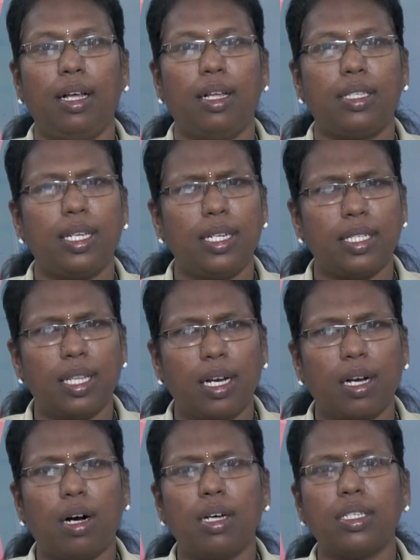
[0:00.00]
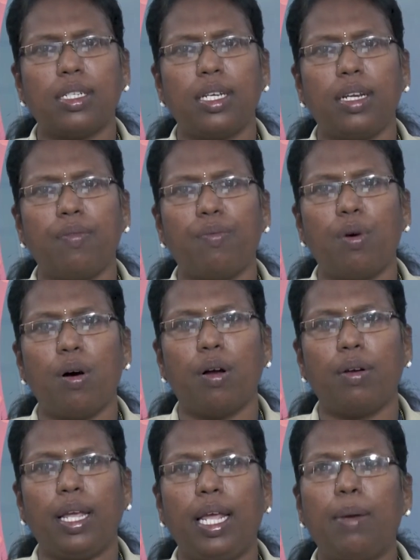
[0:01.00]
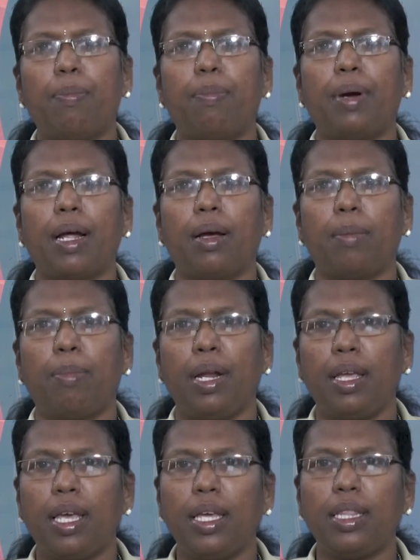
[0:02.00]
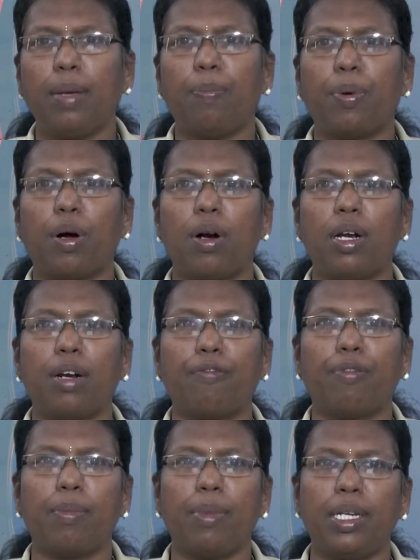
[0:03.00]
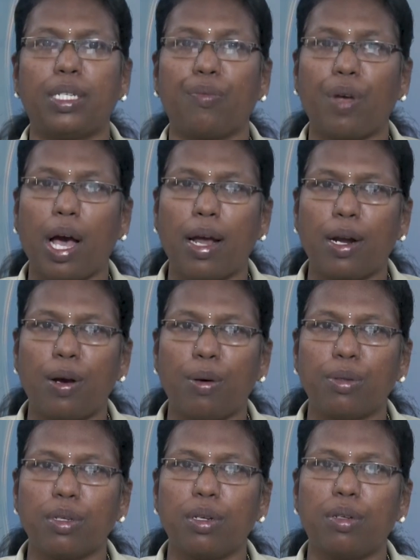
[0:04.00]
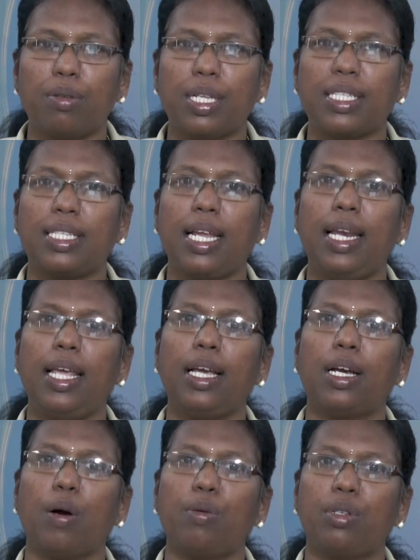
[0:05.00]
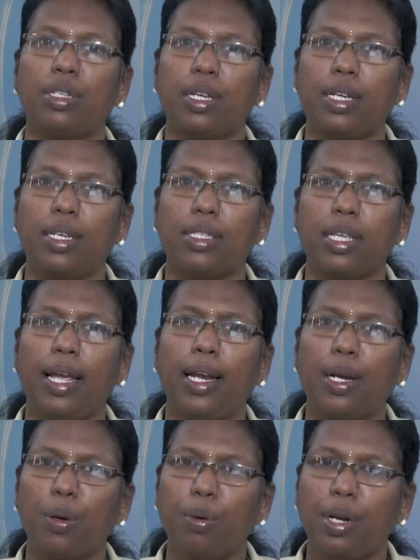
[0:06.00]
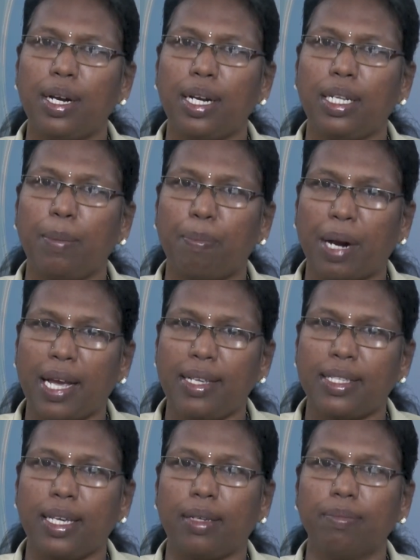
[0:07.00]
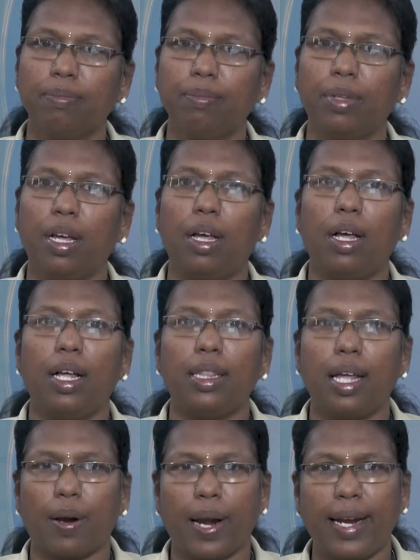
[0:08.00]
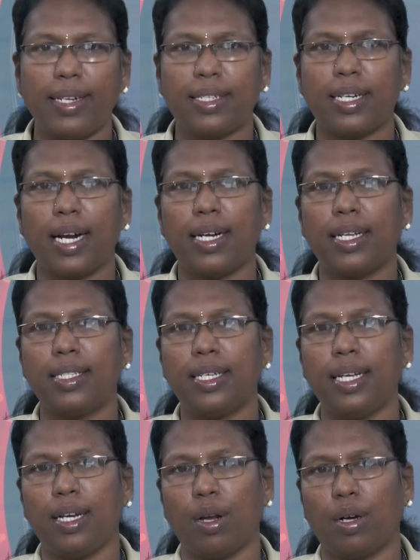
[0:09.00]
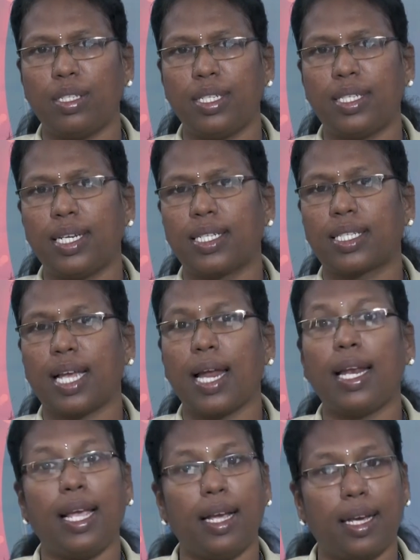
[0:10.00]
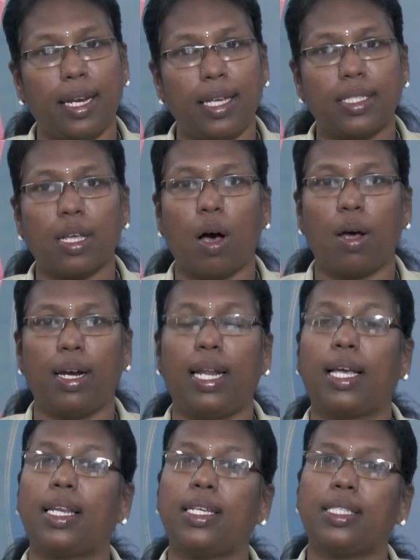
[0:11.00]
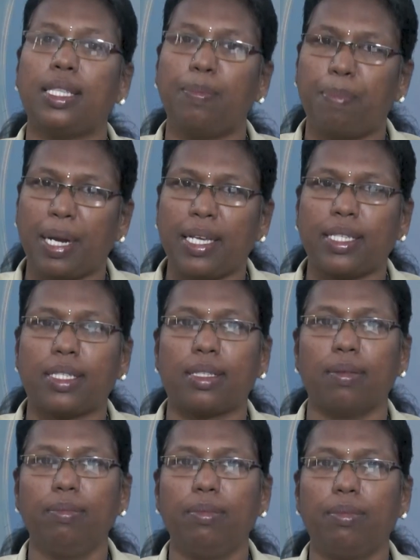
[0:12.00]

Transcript: Since the cost involved in bringing the product from its warehouse to the selling counter is included in the pricing, the right strategy in logistics can increase or decrease the price.